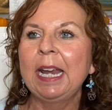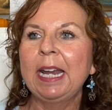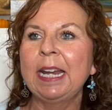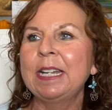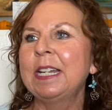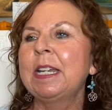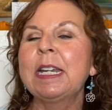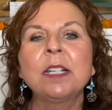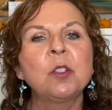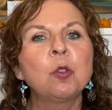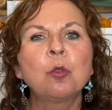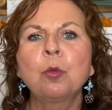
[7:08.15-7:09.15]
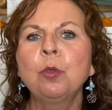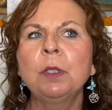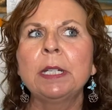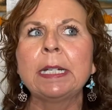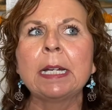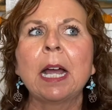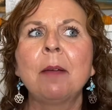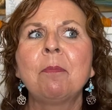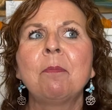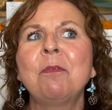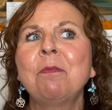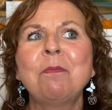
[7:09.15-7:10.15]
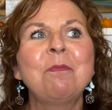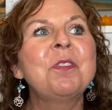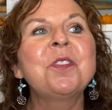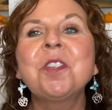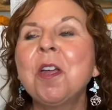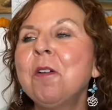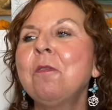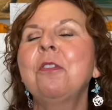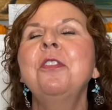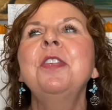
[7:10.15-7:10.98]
And it is truly, so